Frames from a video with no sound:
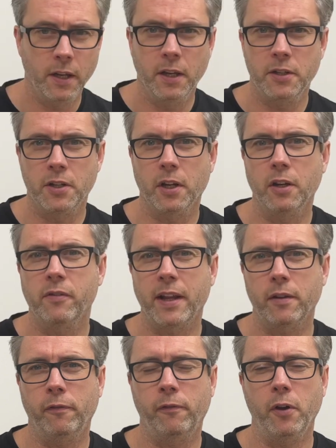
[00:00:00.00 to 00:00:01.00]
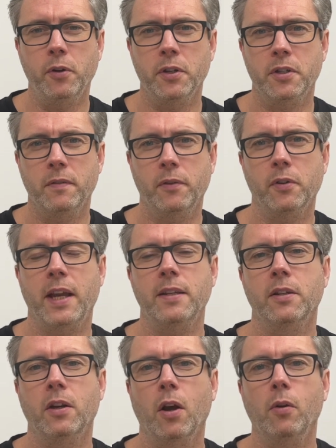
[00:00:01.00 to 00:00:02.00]
So you can direct the focus of your
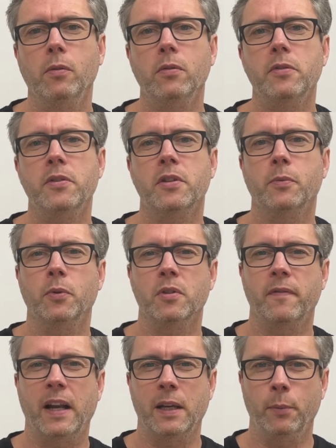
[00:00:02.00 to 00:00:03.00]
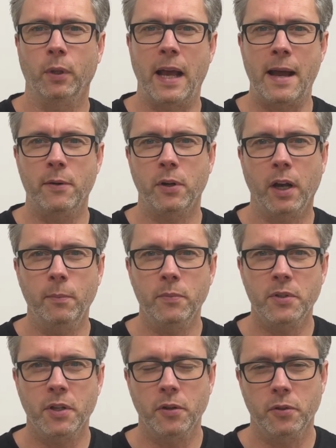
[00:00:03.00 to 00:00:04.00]
data goals towards valuable
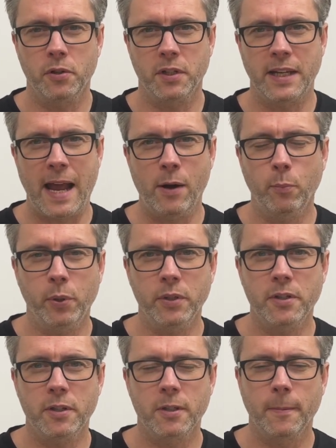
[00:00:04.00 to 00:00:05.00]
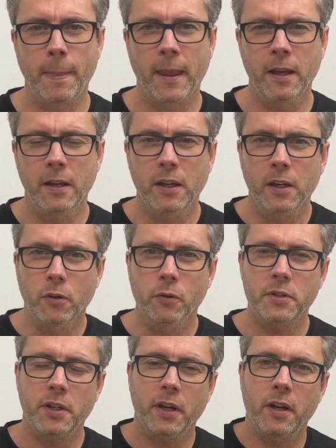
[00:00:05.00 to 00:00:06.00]
outcomes and not just outputs. You're
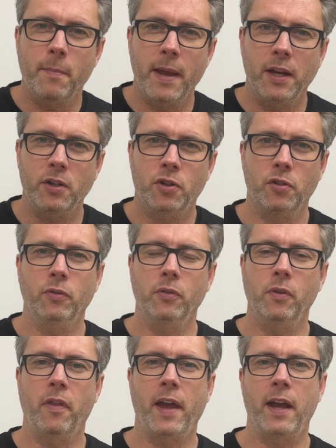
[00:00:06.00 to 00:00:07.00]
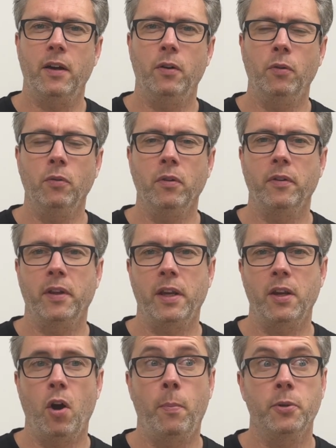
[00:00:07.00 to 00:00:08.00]
also going to make sure that all of
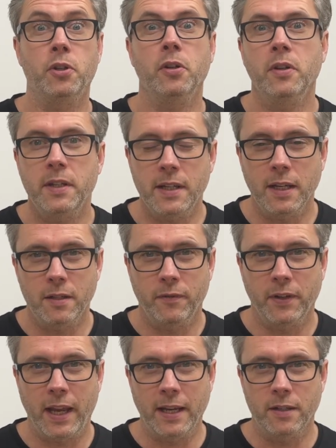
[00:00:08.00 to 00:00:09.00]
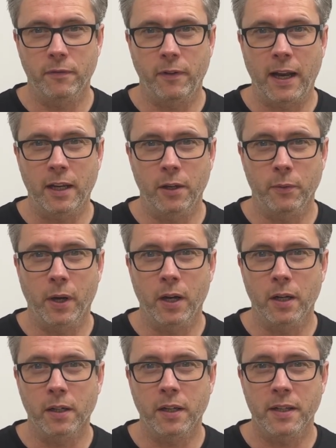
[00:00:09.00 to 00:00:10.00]
the opportunities for data value
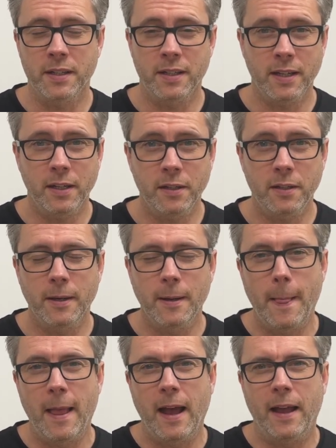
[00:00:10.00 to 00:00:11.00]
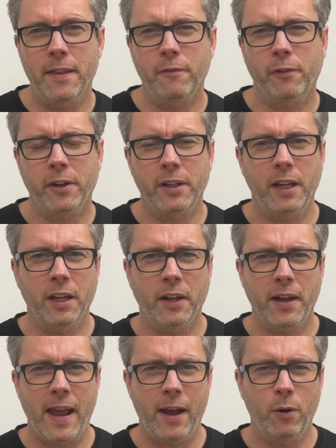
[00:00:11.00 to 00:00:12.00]
are considered. And then finally, you're
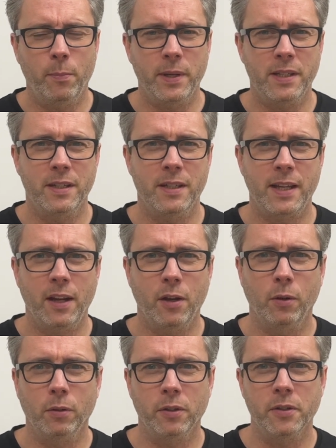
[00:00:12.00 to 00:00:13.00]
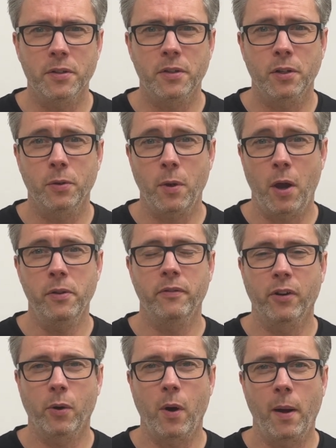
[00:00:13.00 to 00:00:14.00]
going to help business stakeholders who own the
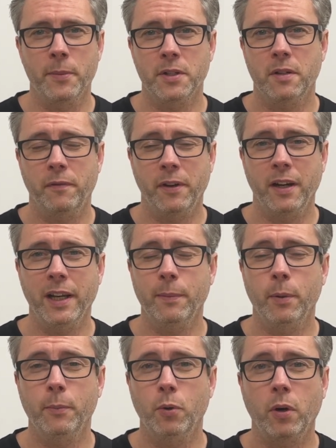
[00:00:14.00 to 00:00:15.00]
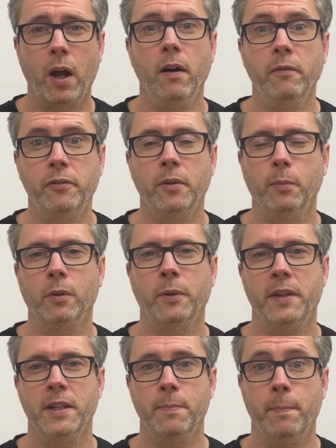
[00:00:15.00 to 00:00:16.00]
requirements to feel a little bit more comfortable
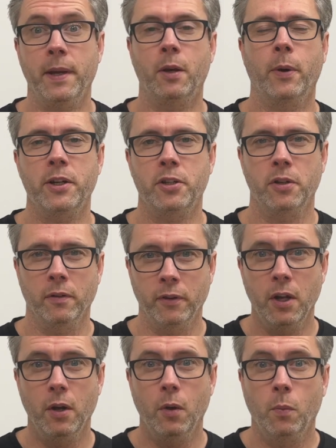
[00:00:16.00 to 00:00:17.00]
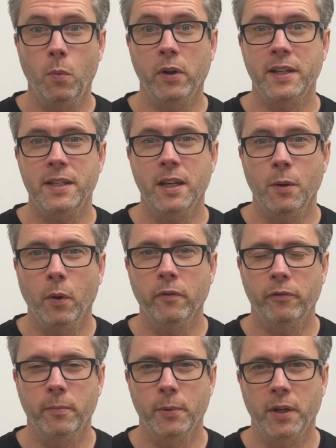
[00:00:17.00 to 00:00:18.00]
with this big question of what is it you want
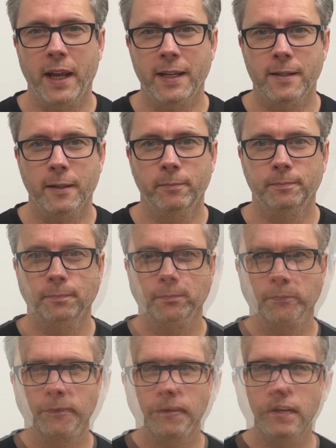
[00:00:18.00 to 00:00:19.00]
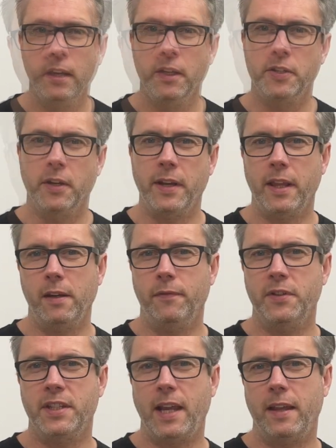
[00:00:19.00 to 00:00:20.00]
from your data. So now that you've
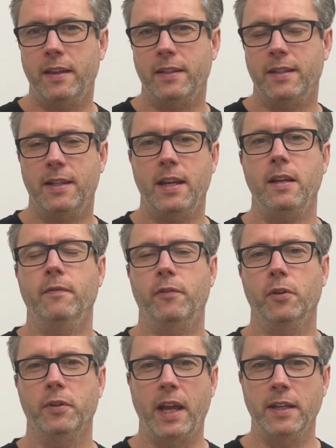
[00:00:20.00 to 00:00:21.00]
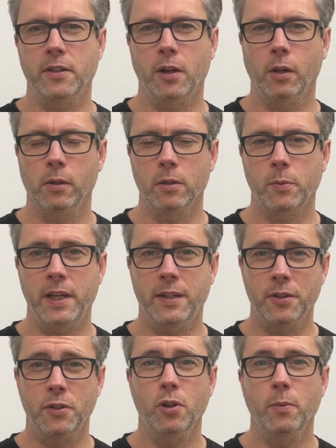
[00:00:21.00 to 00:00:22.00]
set the scene for your data goals, we need
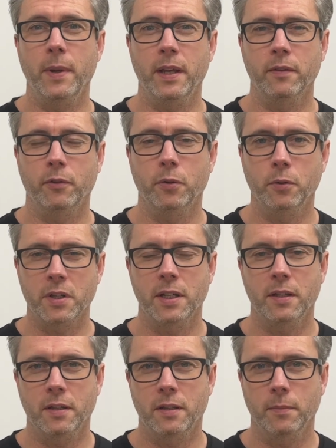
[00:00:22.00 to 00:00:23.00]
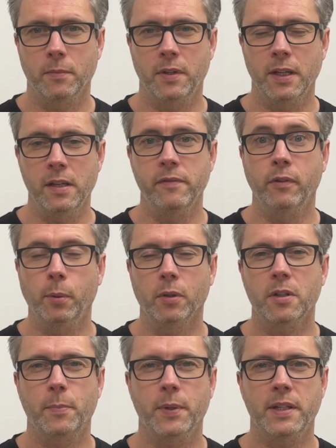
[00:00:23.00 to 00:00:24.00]
to zoom in, of course, into some deliverable
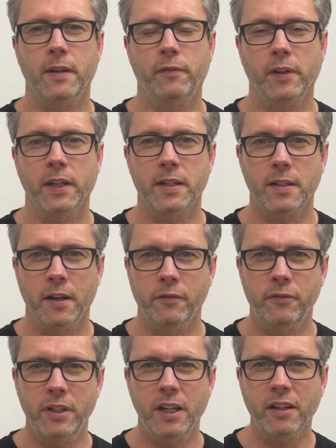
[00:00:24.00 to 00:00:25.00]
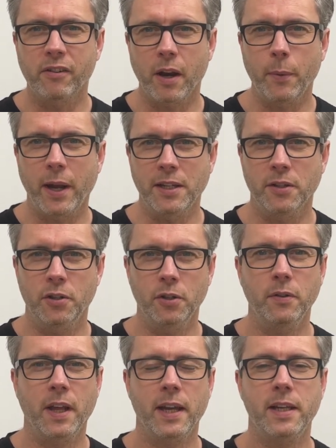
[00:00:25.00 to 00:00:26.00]
specifics. And a really great way to
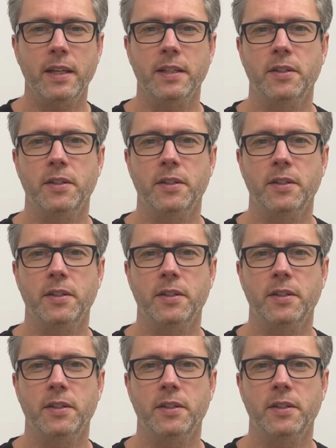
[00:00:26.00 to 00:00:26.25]
do that is